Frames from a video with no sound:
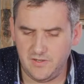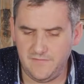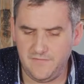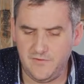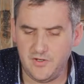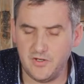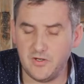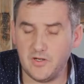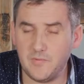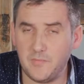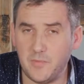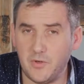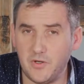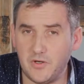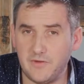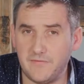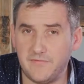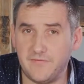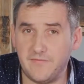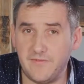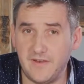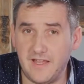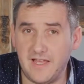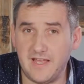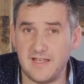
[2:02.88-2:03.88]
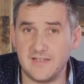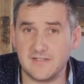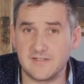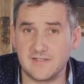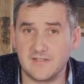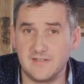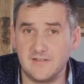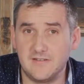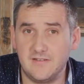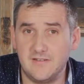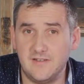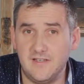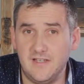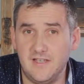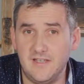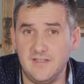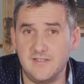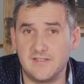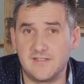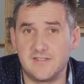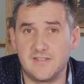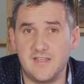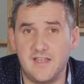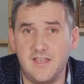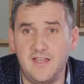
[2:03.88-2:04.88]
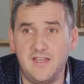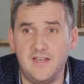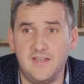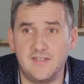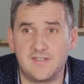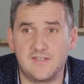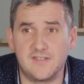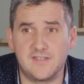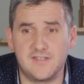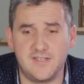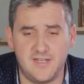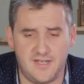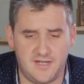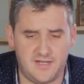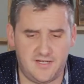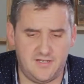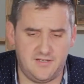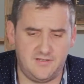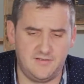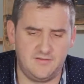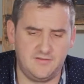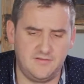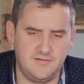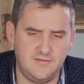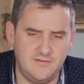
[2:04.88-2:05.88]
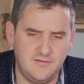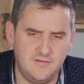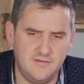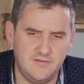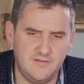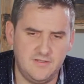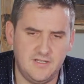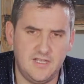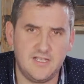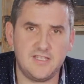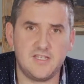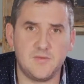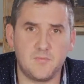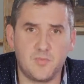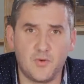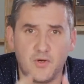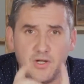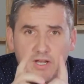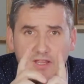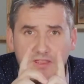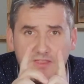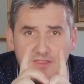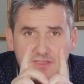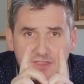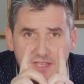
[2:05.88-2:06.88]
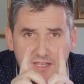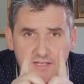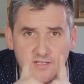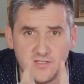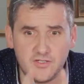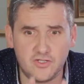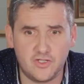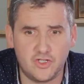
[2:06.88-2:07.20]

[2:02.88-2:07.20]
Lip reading: if you were to put a flask inside a stick, that's a pretty thin